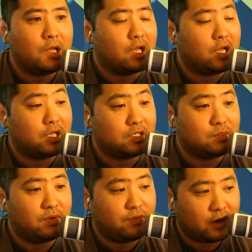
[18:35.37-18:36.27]
It's
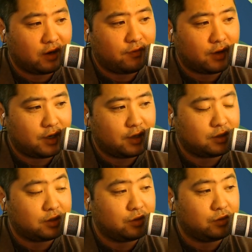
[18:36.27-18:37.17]
been very fun
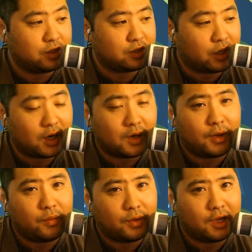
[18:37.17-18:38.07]
to just talk
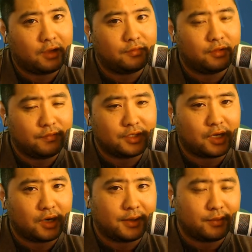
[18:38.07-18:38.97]
about what I love to
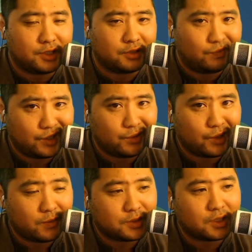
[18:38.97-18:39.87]
talk about, which is video
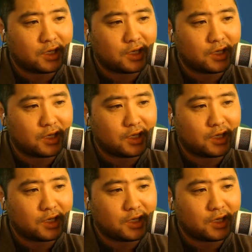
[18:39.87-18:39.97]
games,